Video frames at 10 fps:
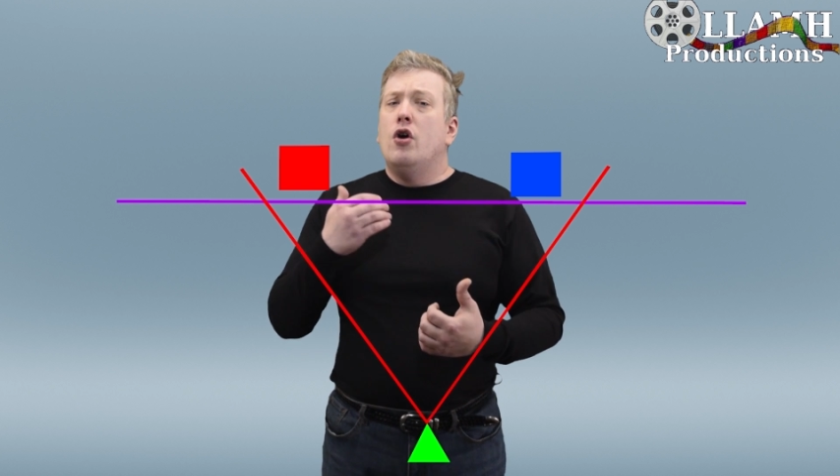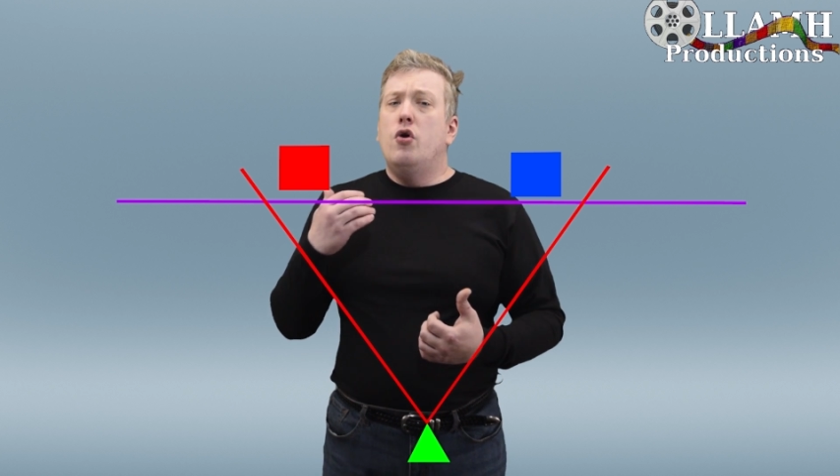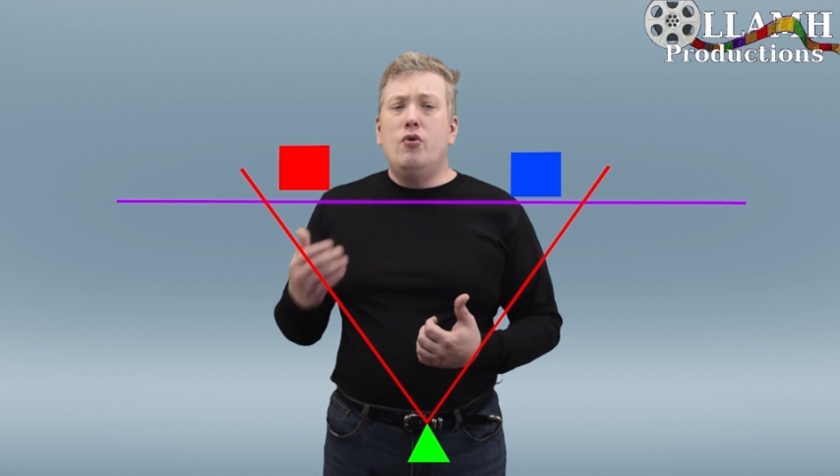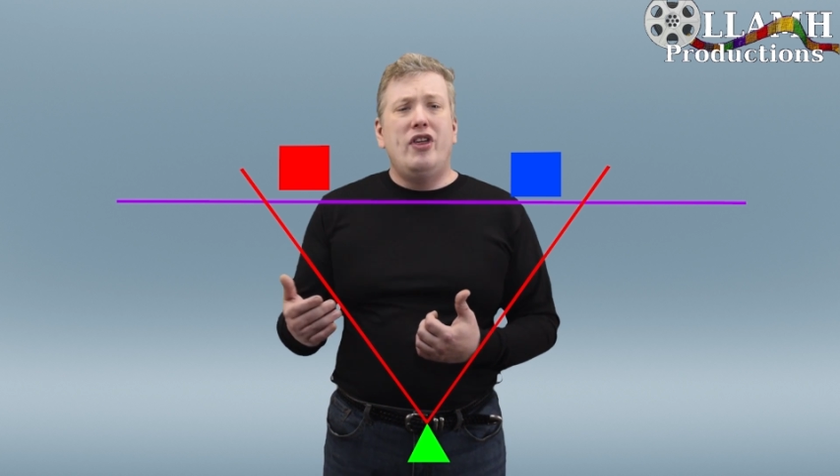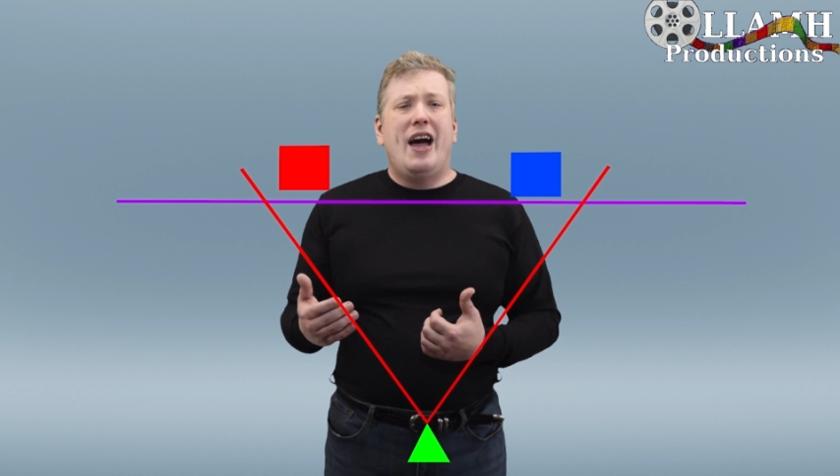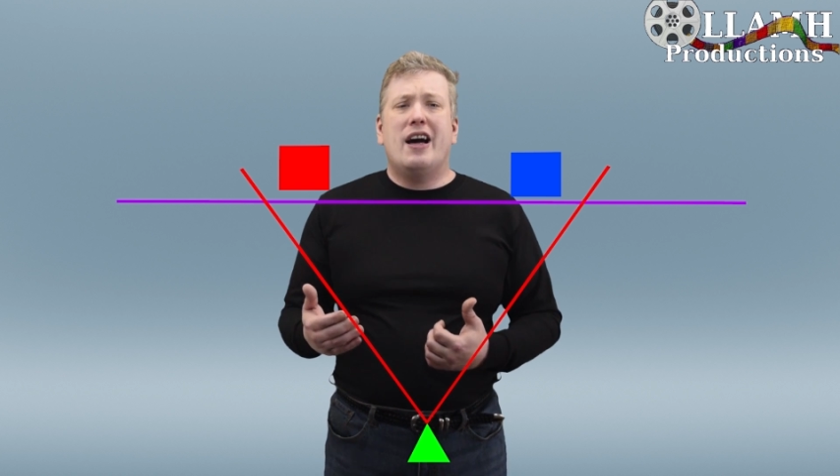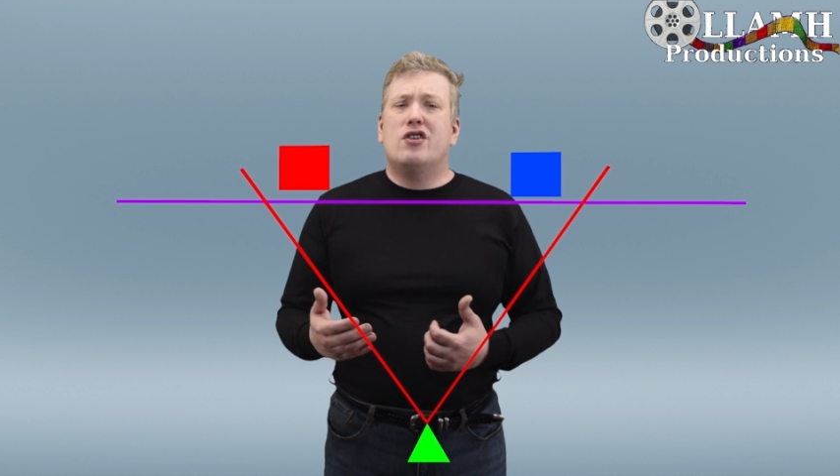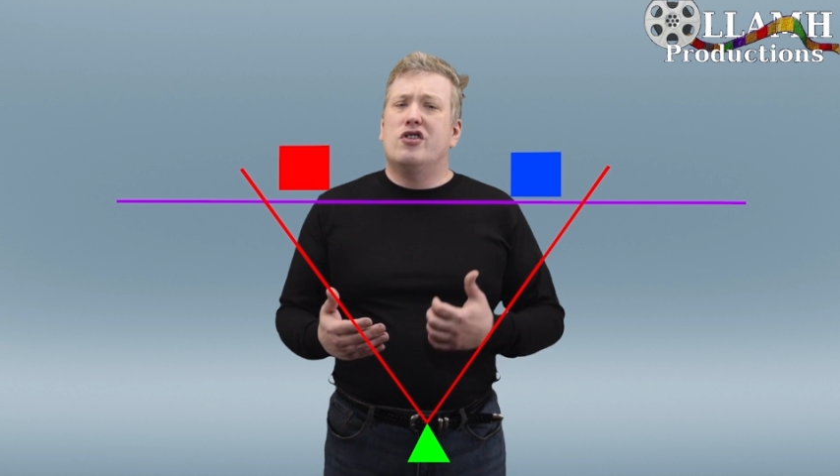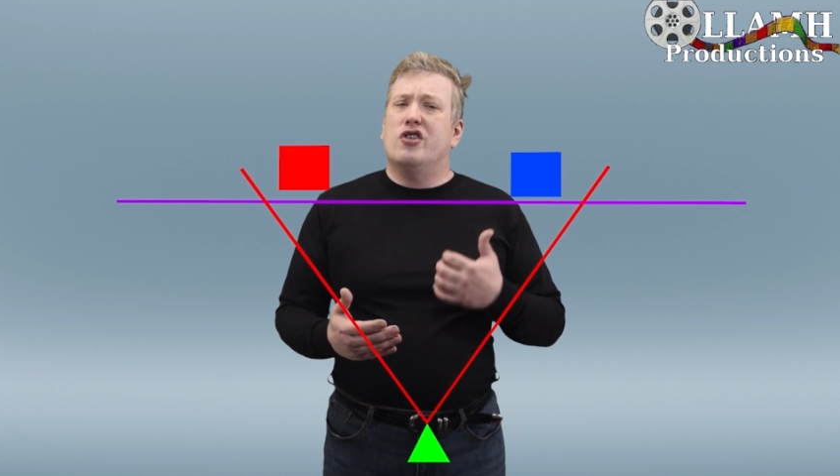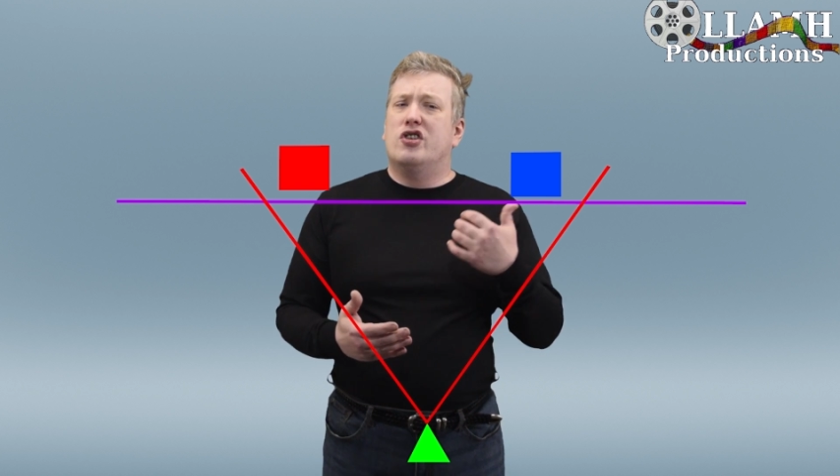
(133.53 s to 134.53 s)
who the
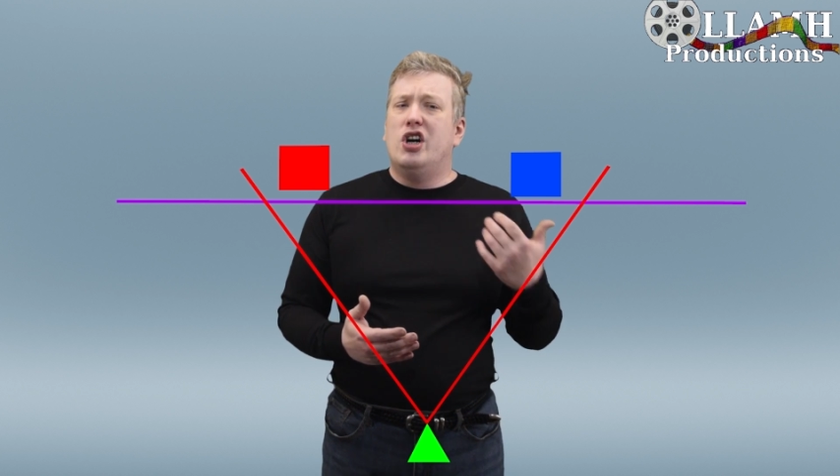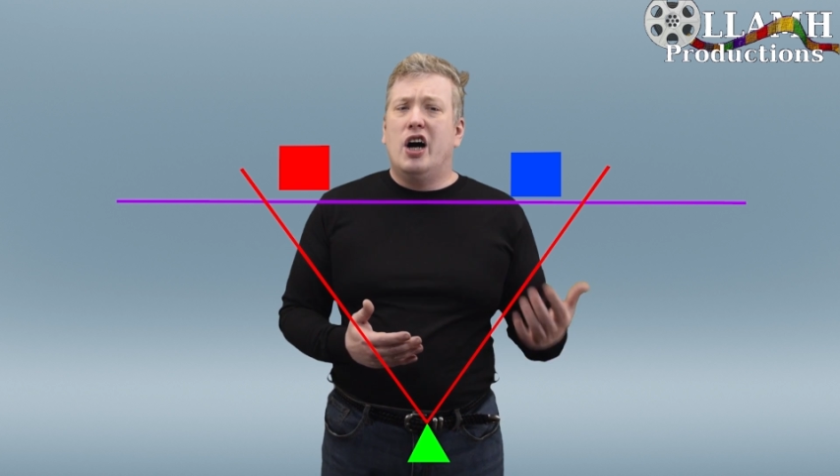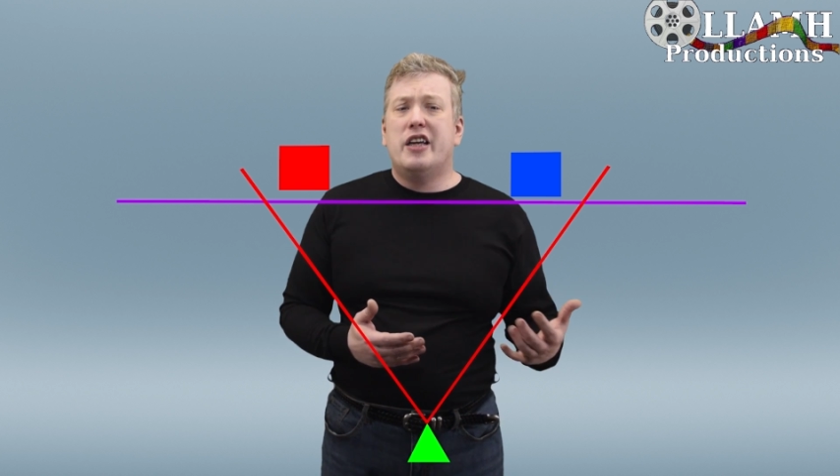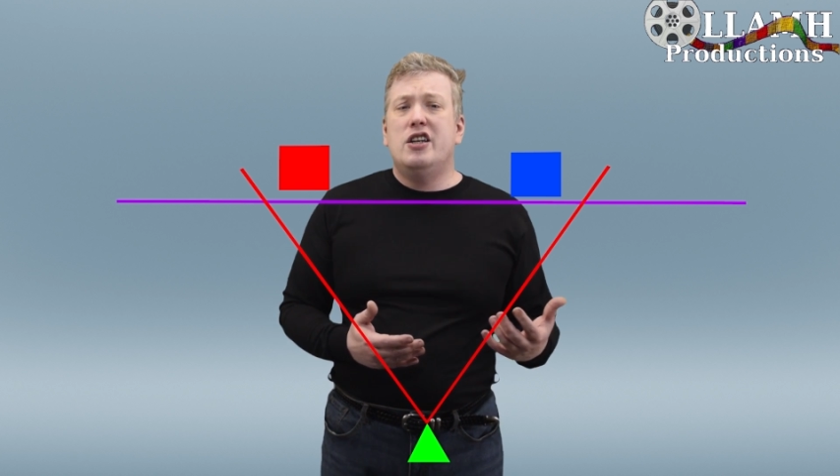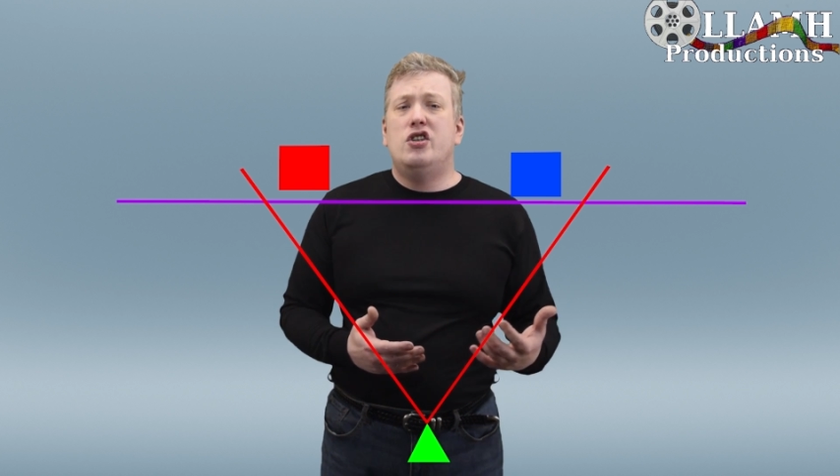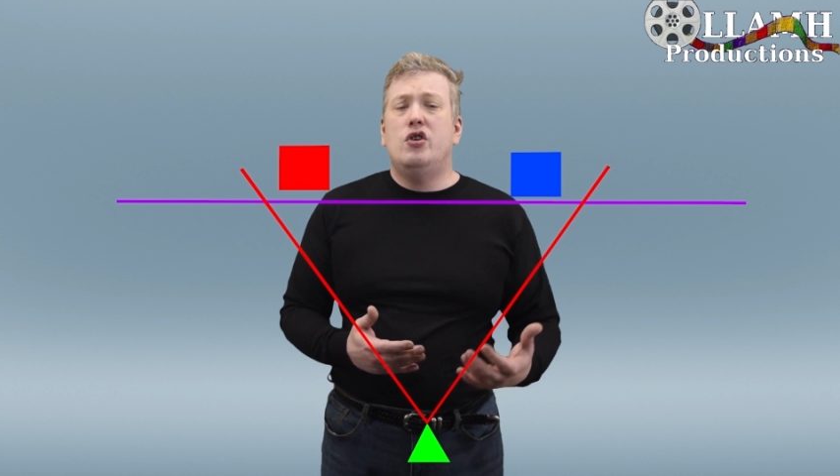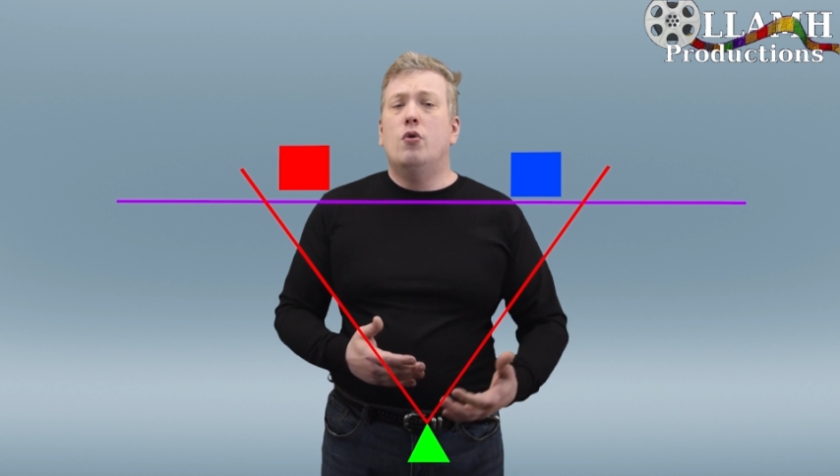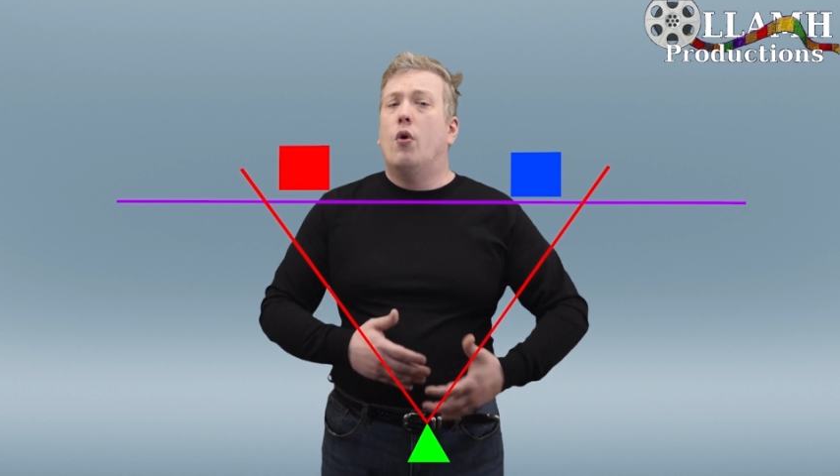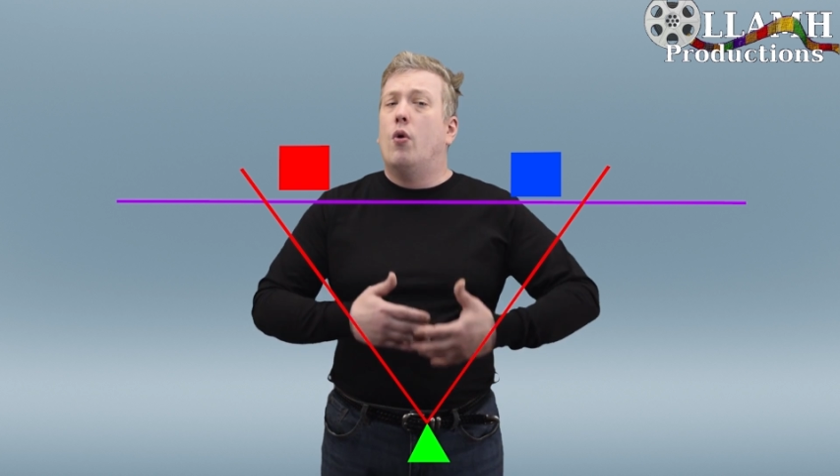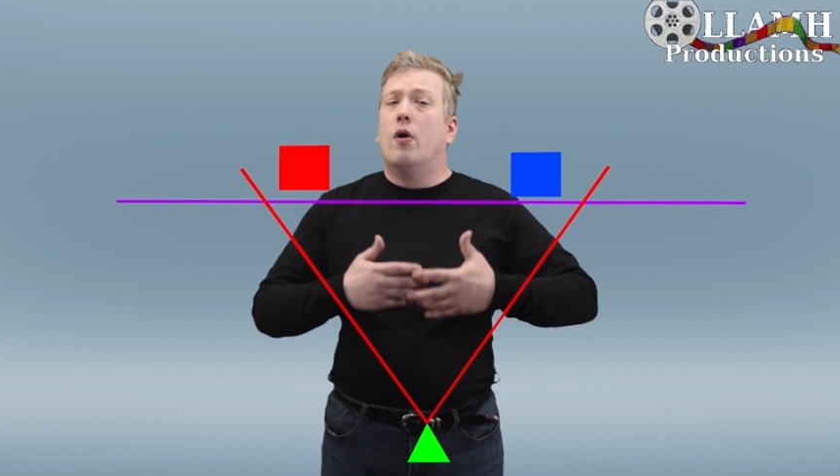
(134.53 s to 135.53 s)
actors are talking
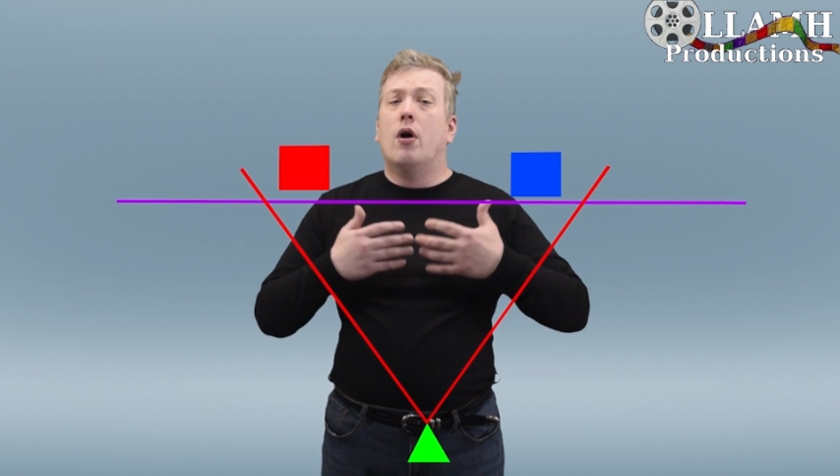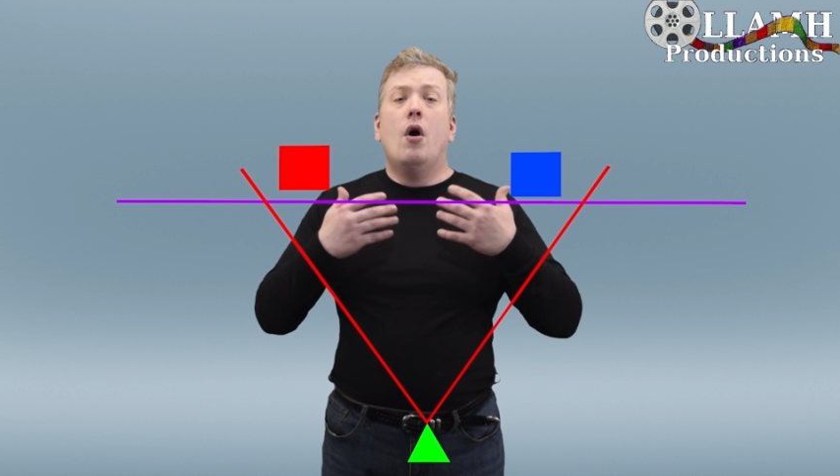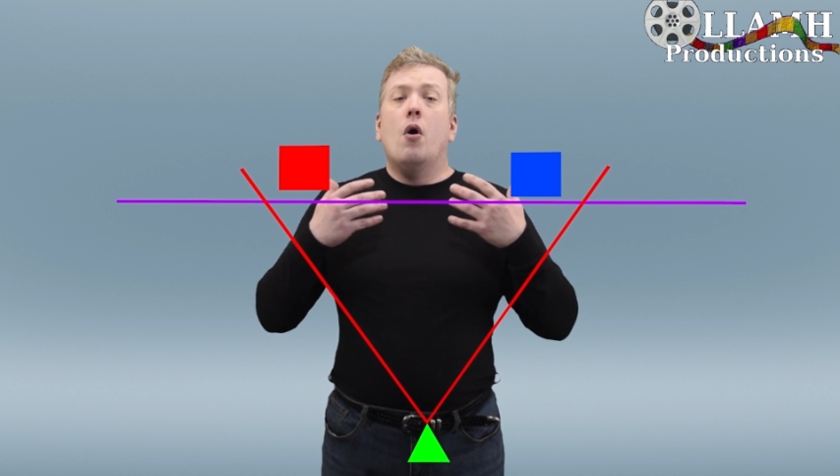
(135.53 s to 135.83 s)
to or